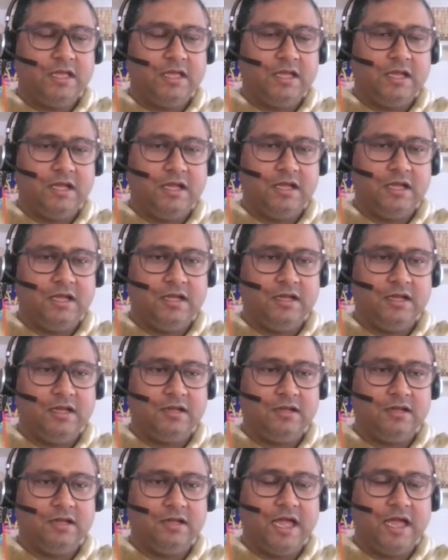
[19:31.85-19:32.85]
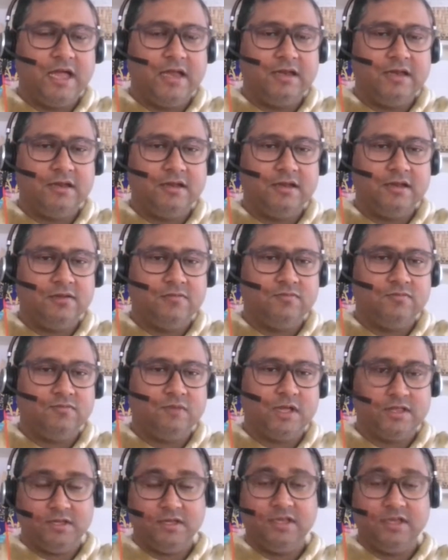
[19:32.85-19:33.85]
And
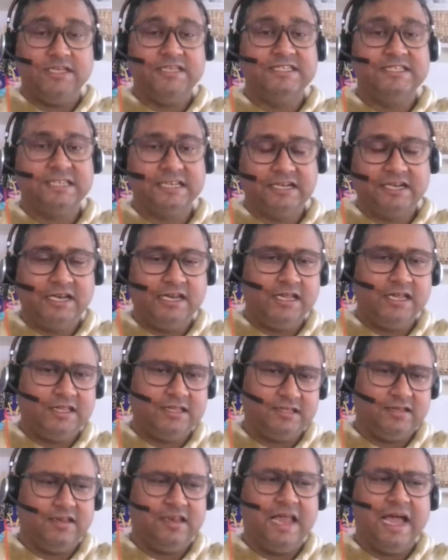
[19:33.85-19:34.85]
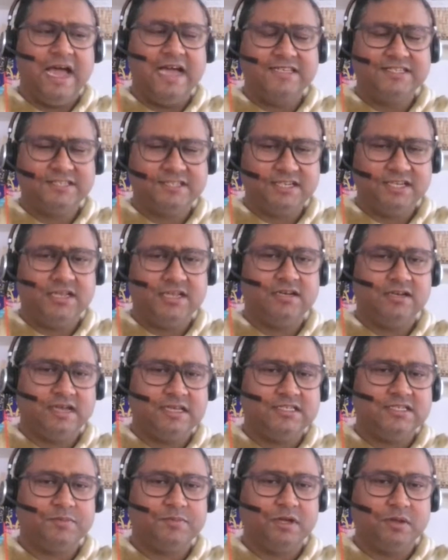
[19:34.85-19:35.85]
I think recently, last year,
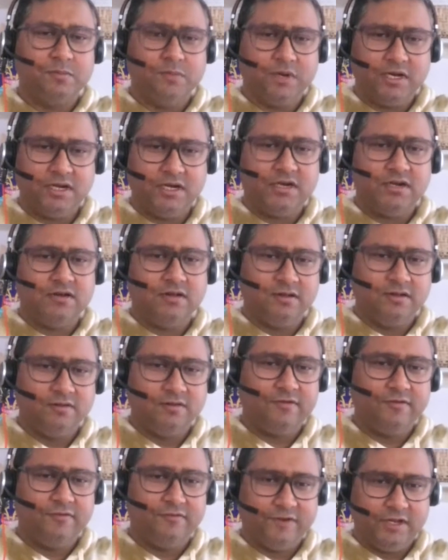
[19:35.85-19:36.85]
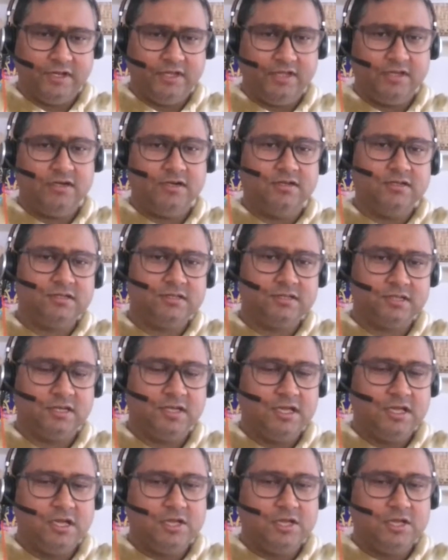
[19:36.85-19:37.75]
SAP completed 50 years.